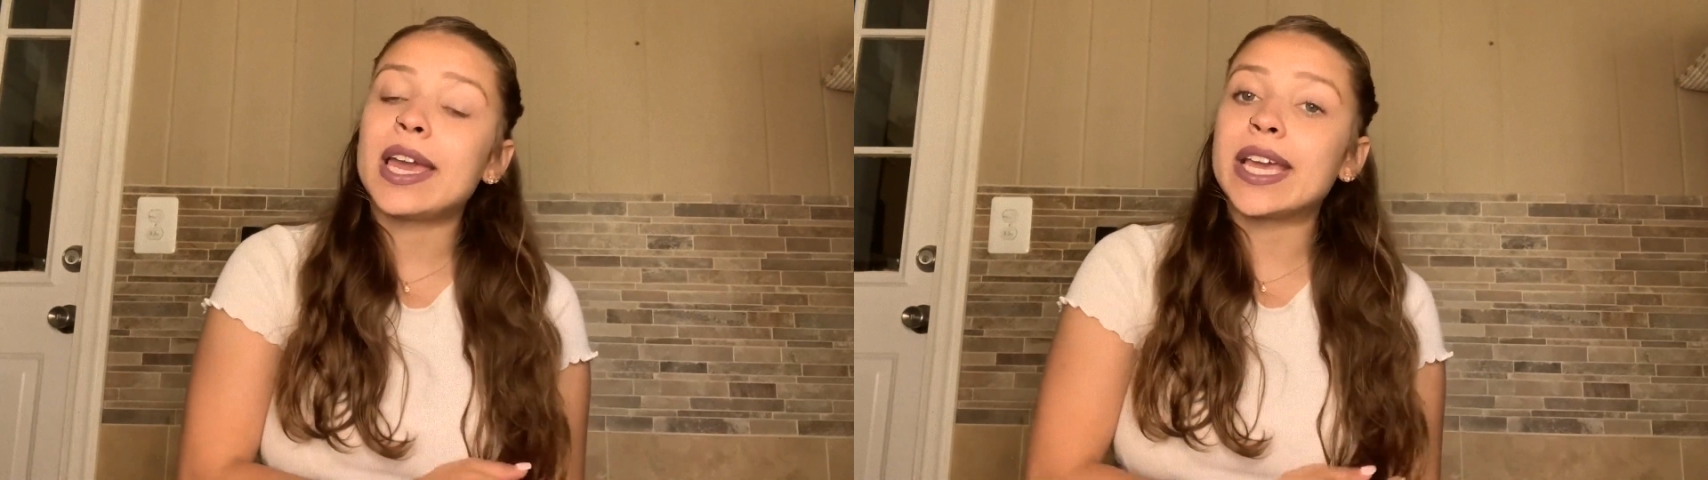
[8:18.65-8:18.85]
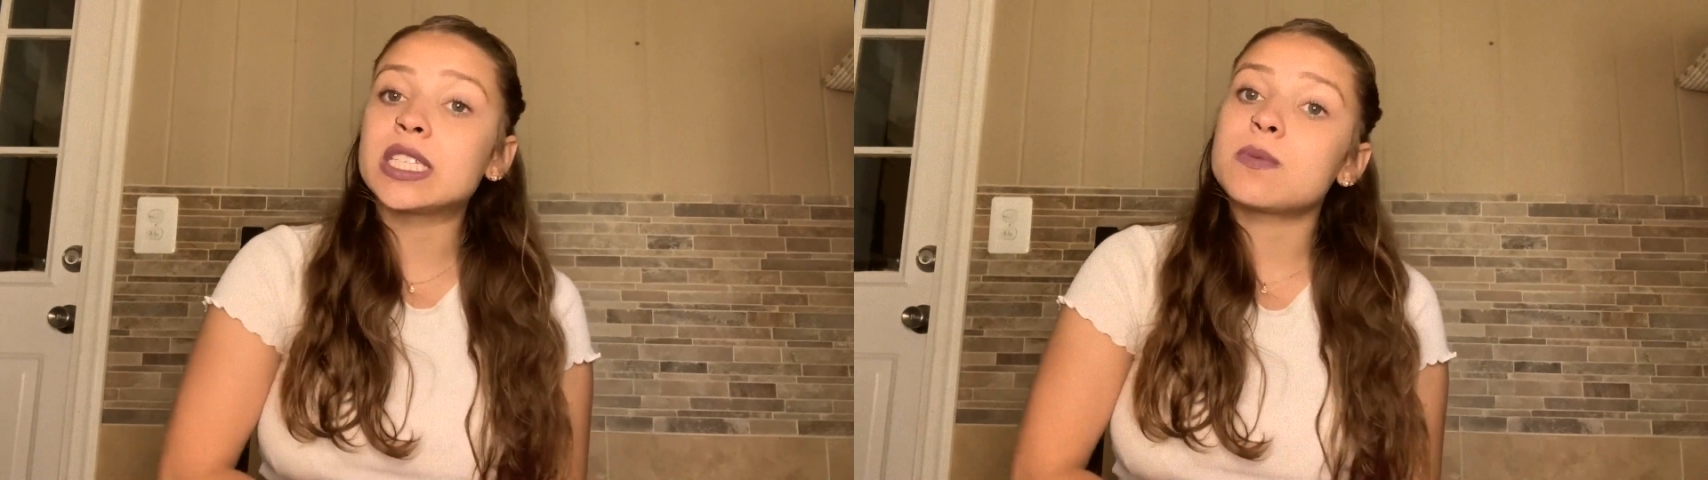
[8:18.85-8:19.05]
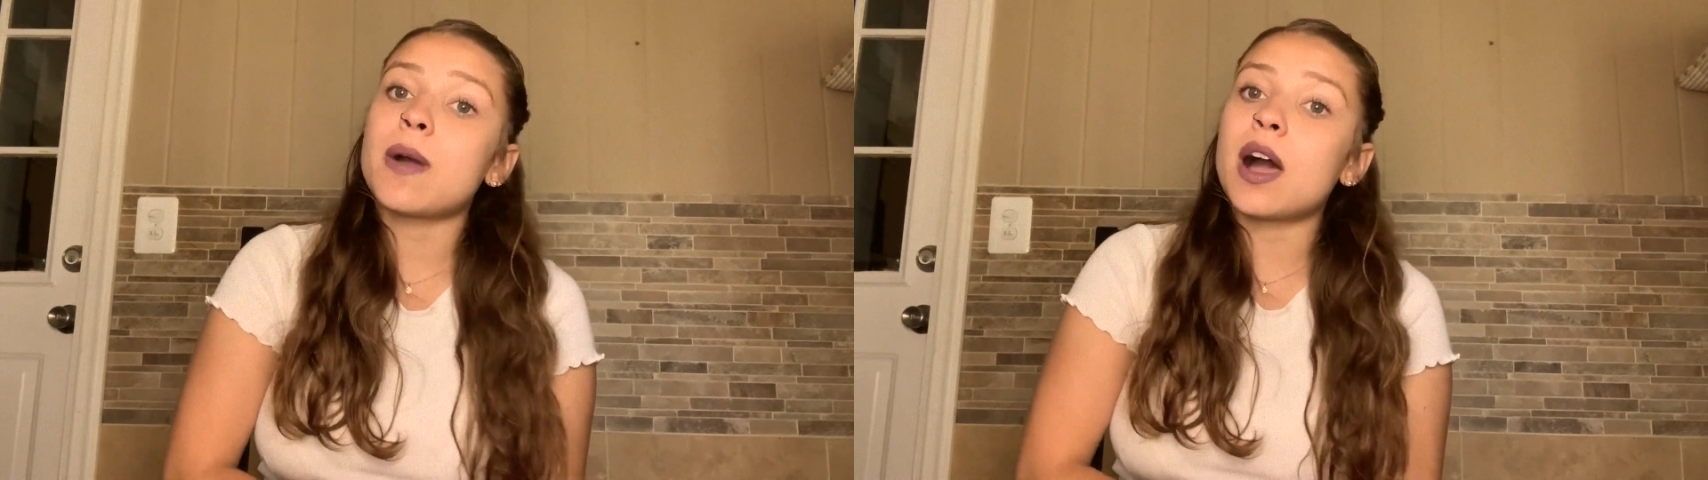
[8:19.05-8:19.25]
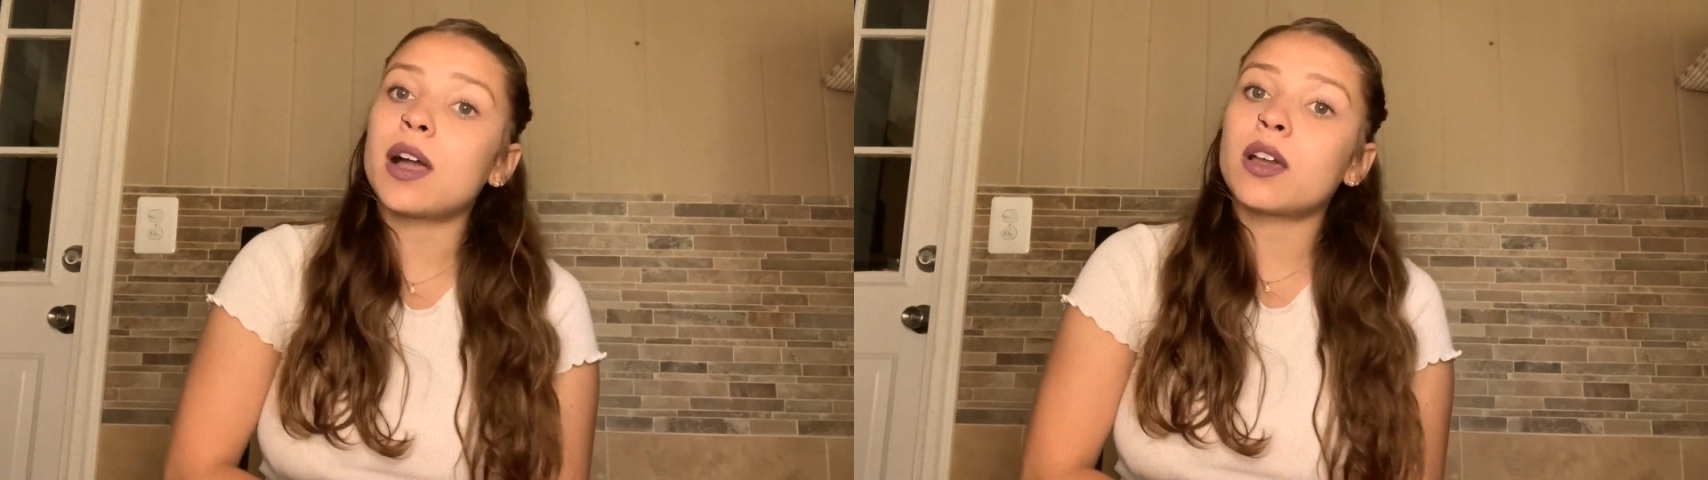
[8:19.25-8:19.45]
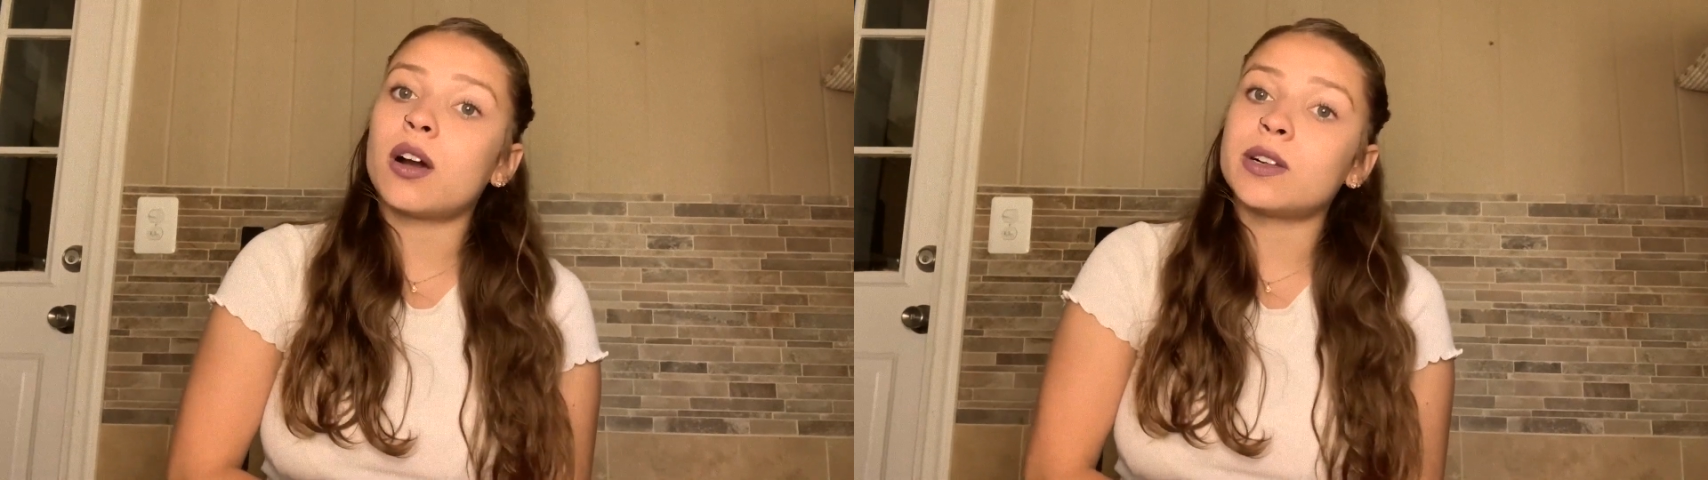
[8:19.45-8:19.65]
a
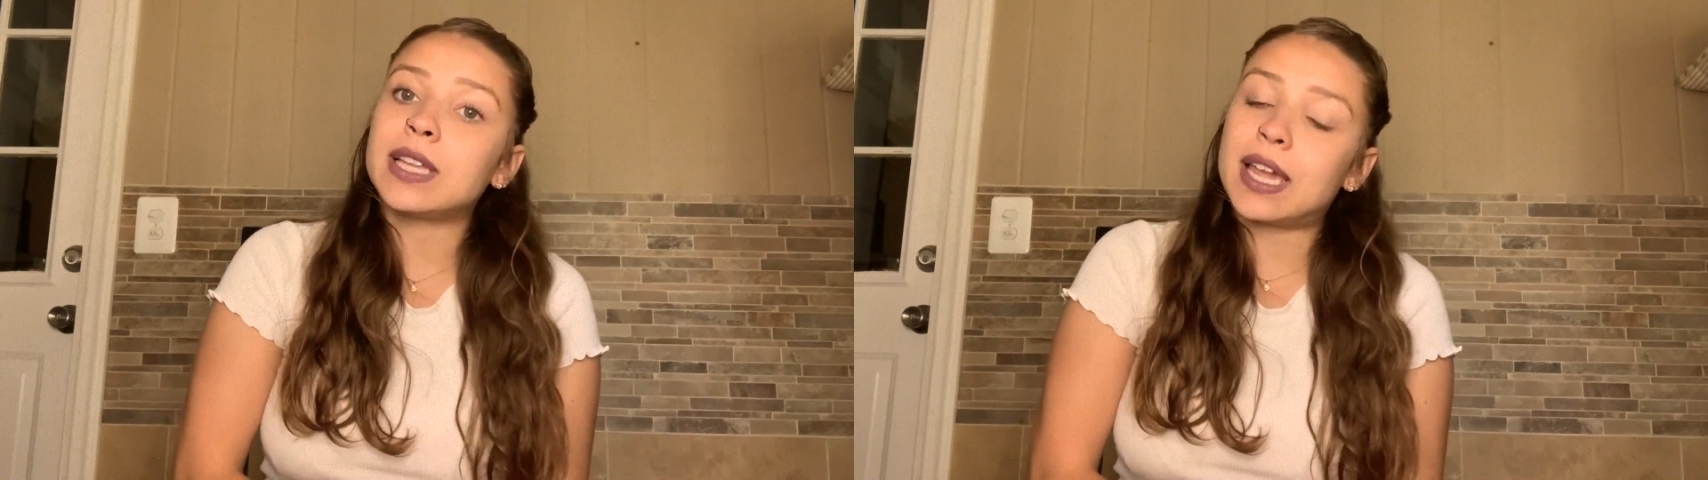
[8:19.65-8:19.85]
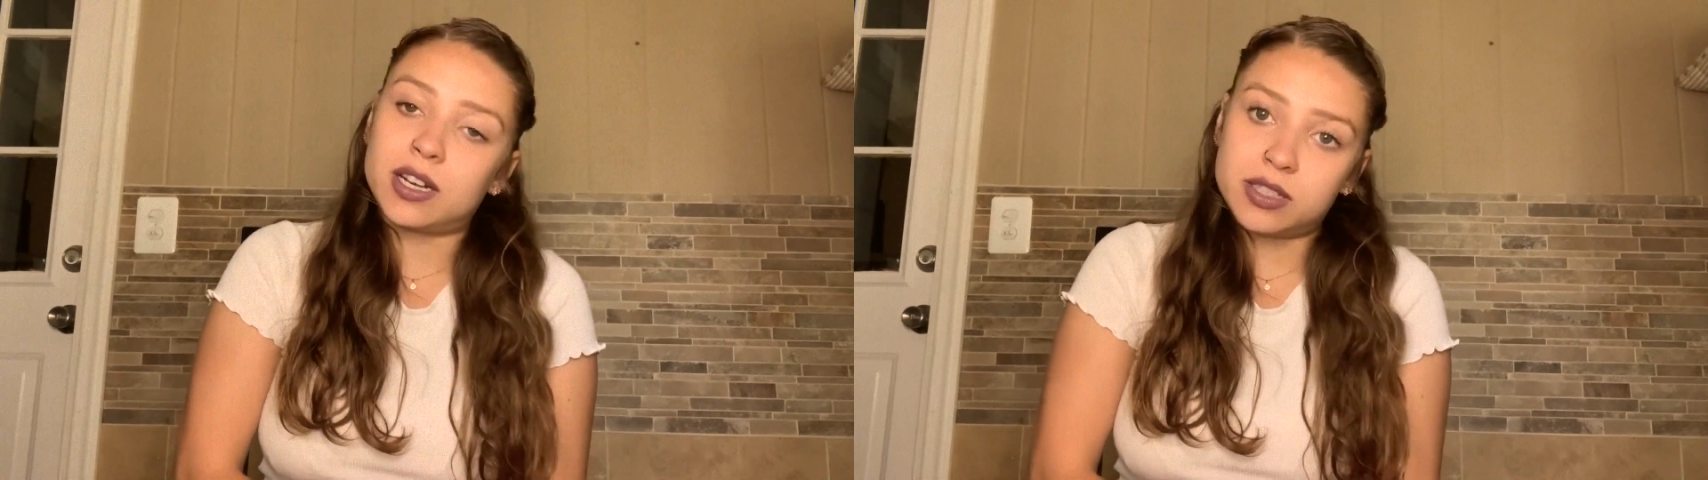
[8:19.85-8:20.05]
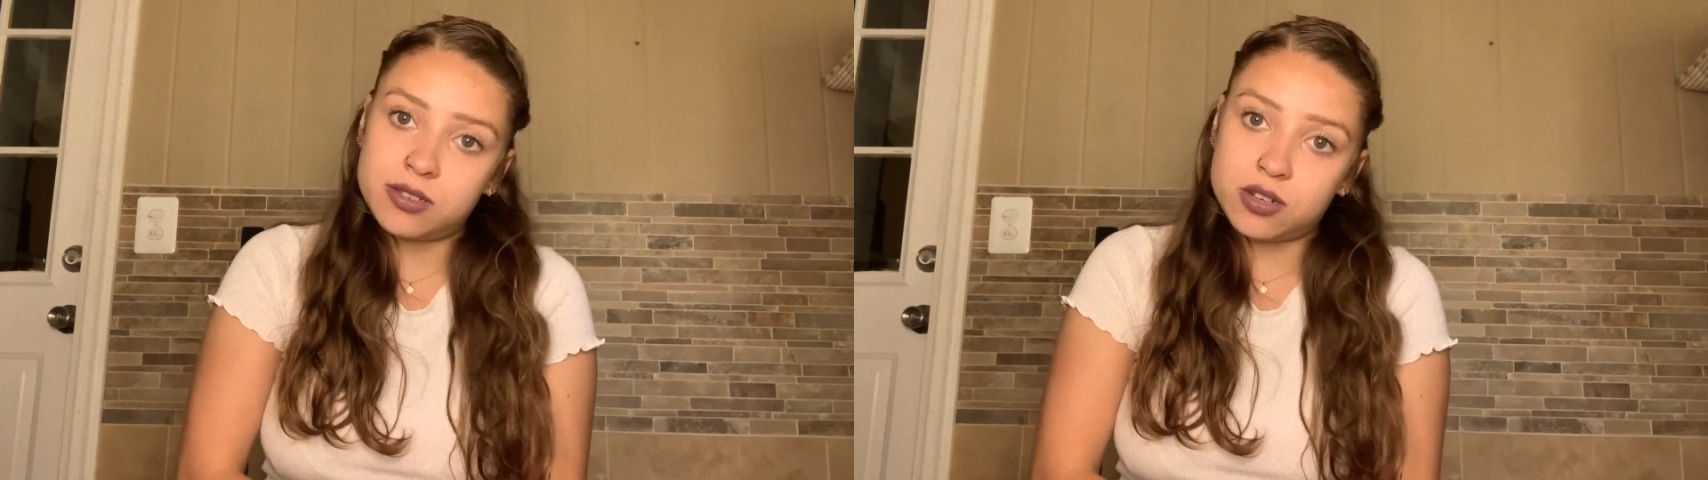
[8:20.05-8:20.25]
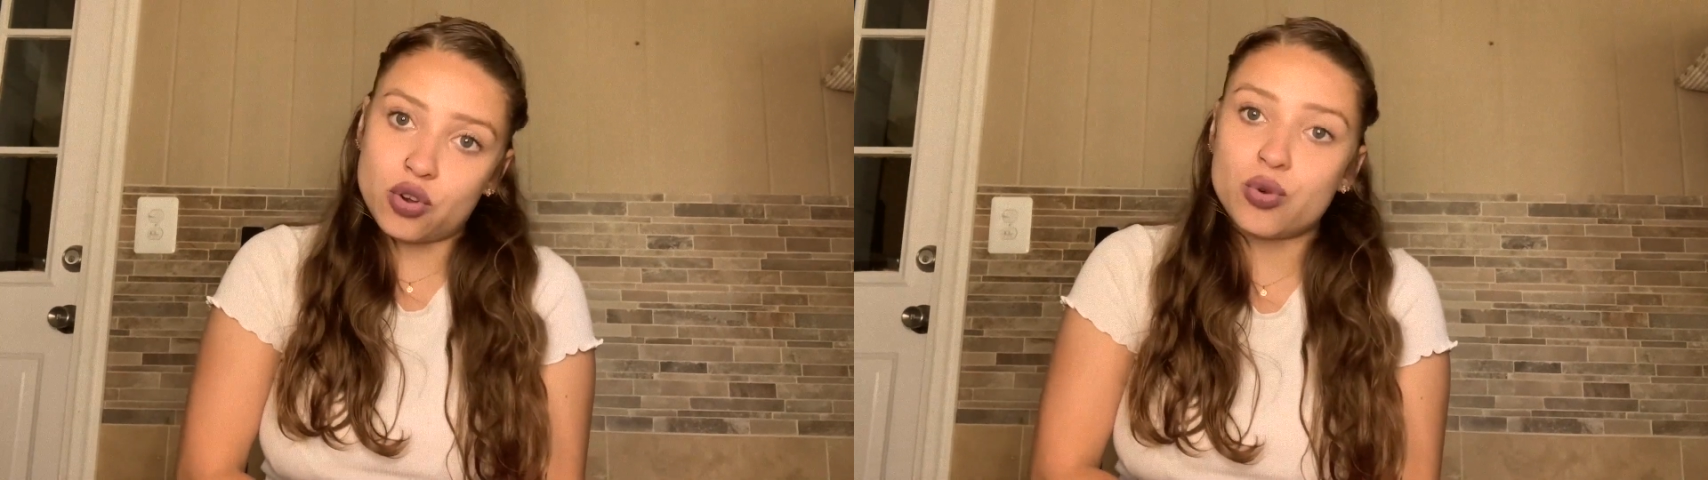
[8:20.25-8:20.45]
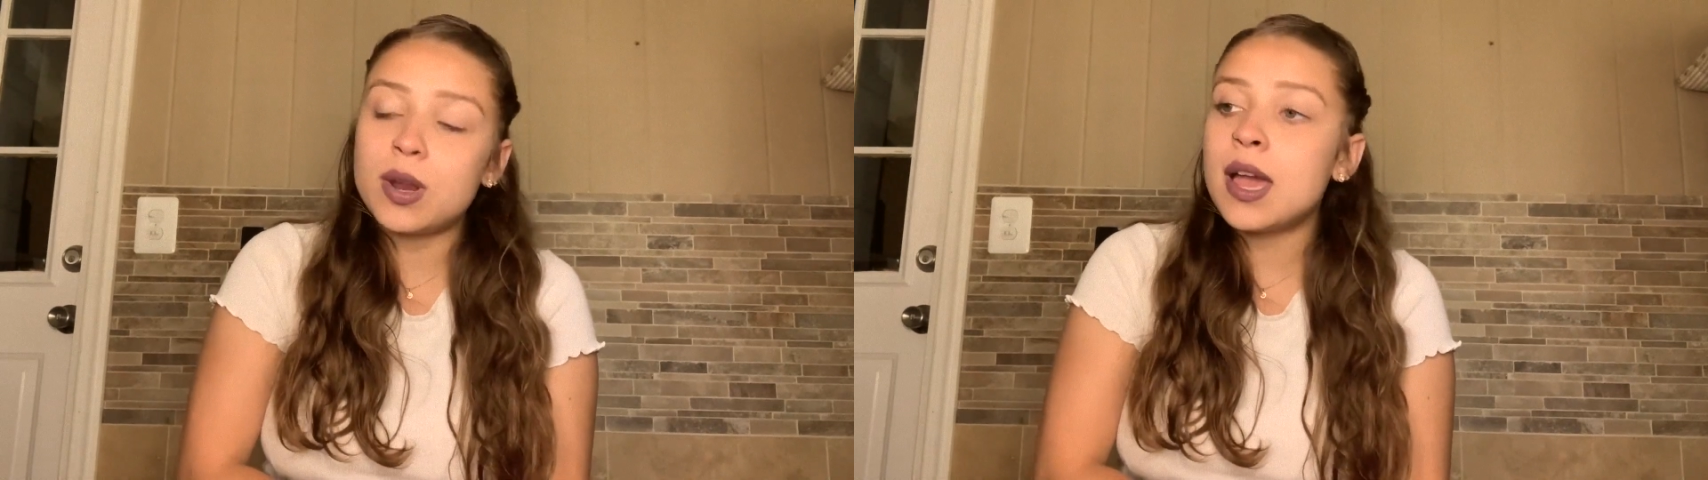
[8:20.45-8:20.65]
spa called Hand &
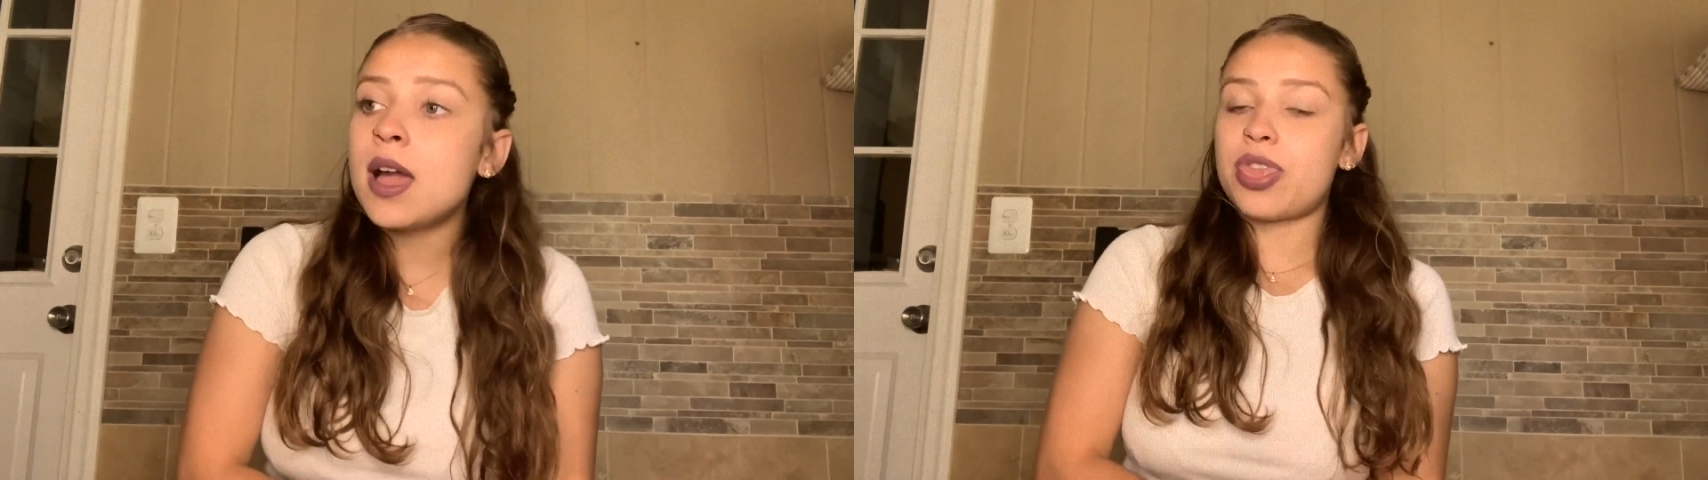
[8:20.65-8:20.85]
Stone.